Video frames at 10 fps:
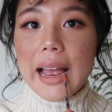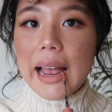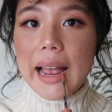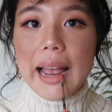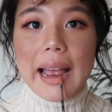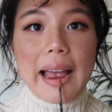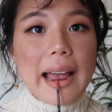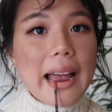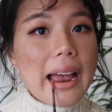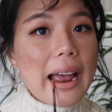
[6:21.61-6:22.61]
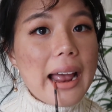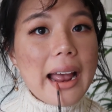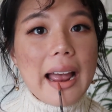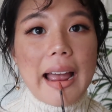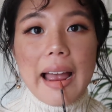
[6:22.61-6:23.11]
if it goes with
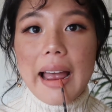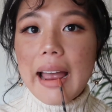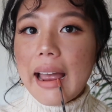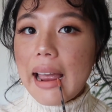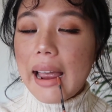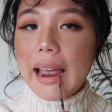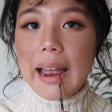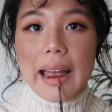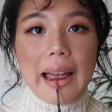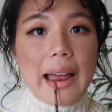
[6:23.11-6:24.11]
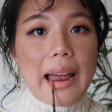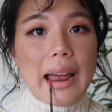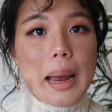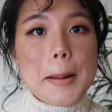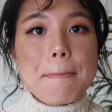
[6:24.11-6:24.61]
this
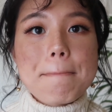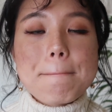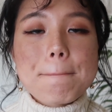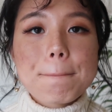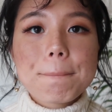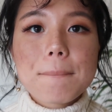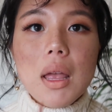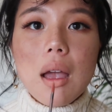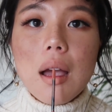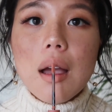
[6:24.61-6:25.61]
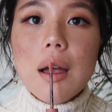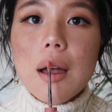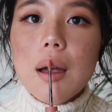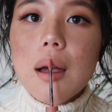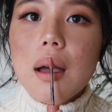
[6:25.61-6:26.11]
soft brown makeup
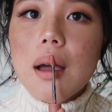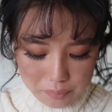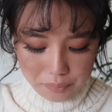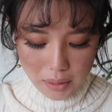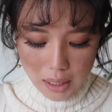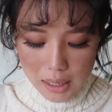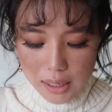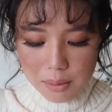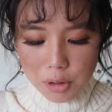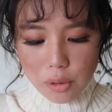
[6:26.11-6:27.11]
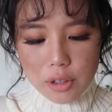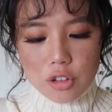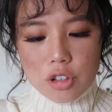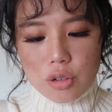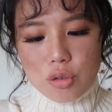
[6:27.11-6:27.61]
look. I am going
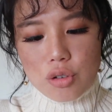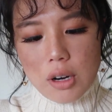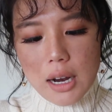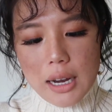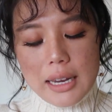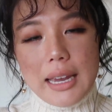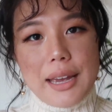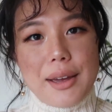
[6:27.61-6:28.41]
to try